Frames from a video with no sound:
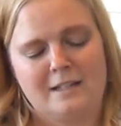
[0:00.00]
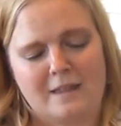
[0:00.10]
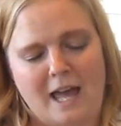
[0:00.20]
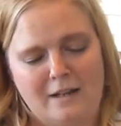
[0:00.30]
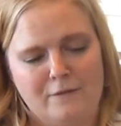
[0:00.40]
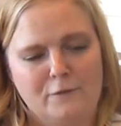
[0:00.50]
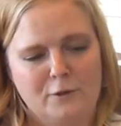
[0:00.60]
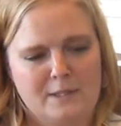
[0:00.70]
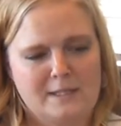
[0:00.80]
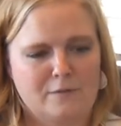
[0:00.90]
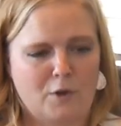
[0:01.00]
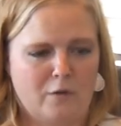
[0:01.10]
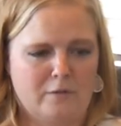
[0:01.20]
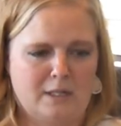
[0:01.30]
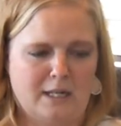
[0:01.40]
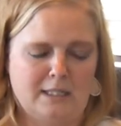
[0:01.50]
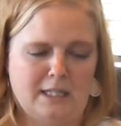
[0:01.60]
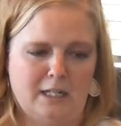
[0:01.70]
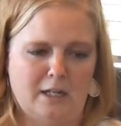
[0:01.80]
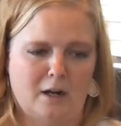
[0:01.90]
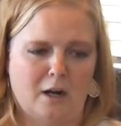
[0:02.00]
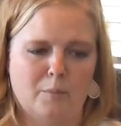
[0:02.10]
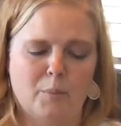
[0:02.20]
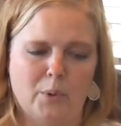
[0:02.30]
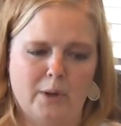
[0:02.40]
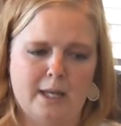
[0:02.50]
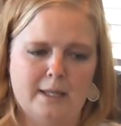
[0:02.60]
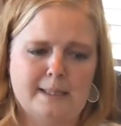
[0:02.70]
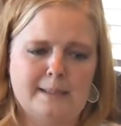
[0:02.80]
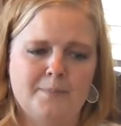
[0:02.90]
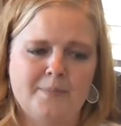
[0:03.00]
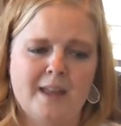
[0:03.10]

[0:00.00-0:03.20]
that influence of COVID-19 in our employees.